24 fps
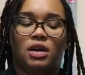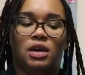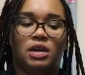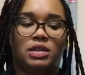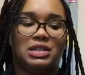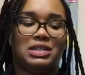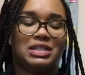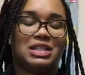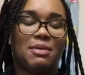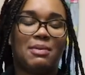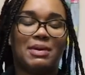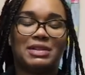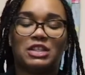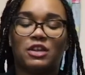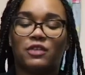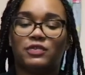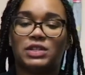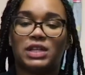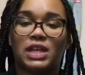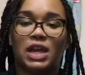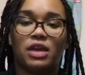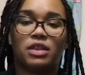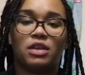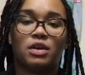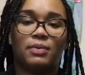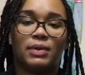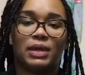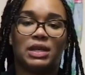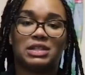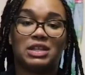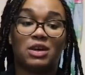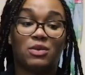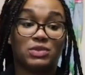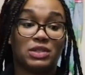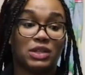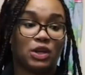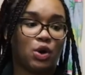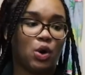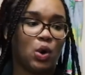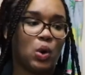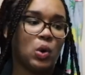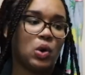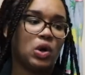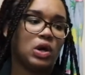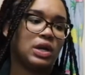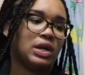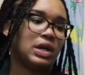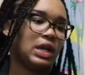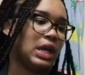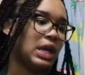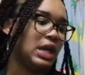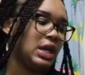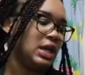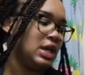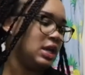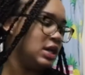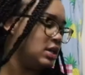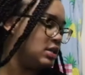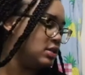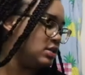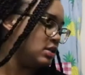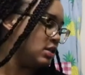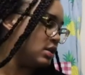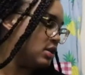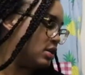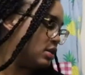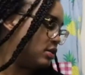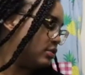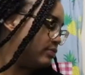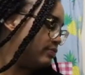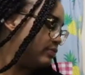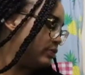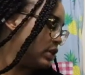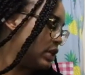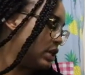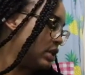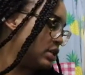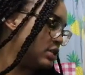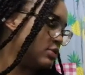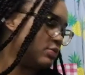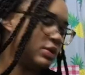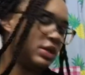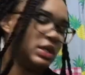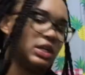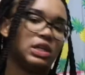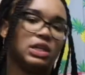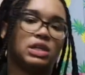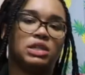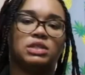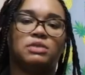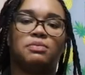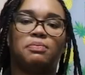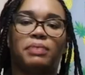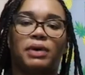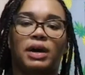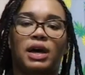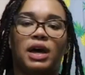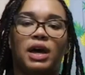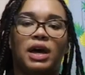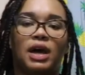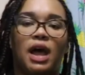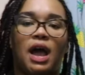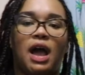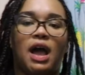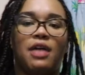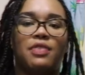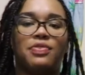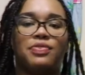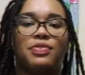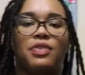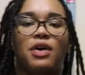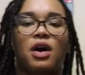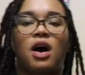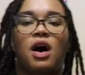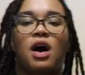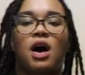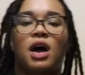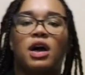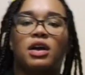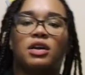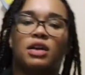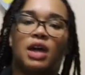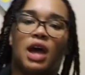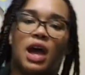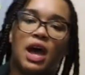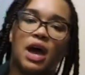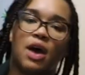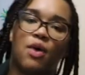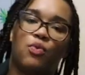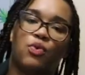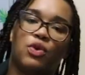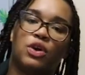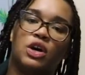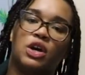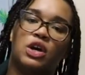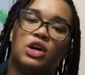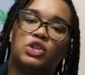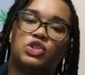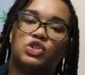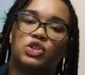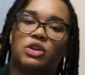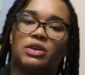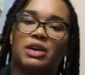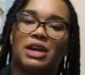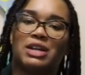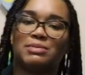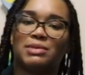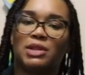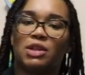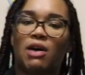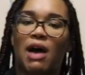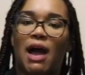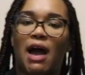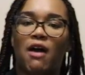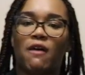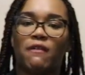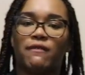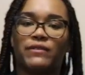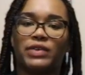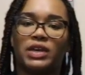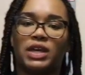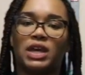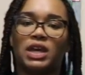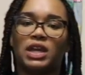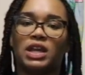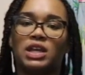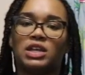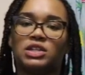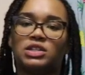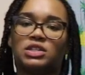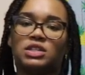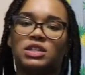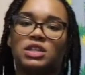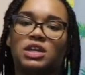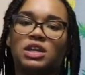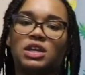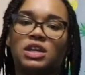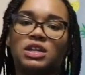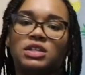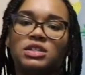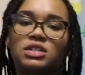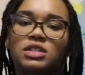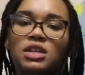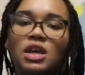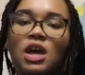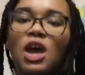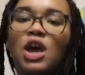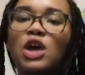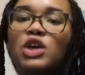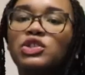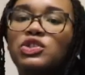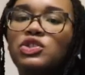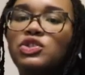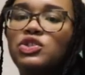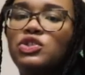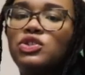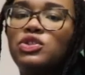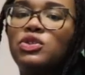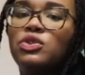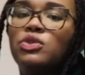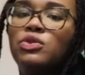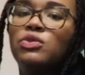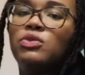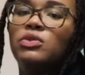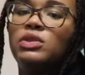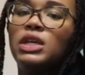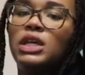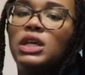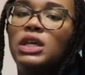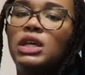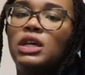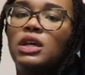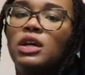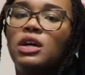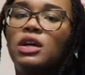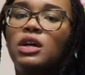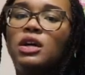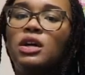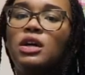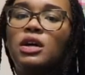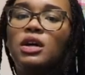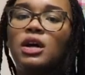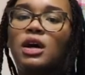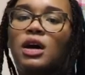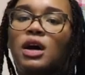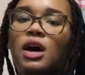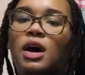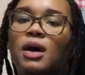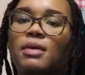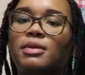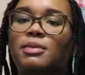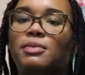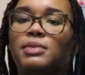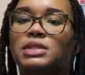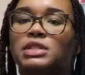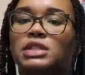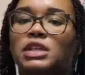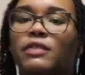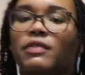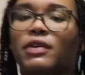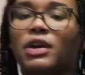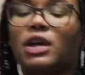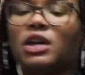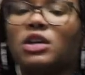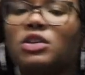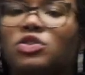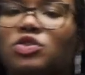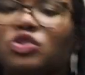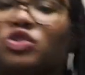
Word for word: just get myself together because I was in court and, you know, it is what it is. But I thought I would show you guys my little outfit. It's this suit here. Let me see if I can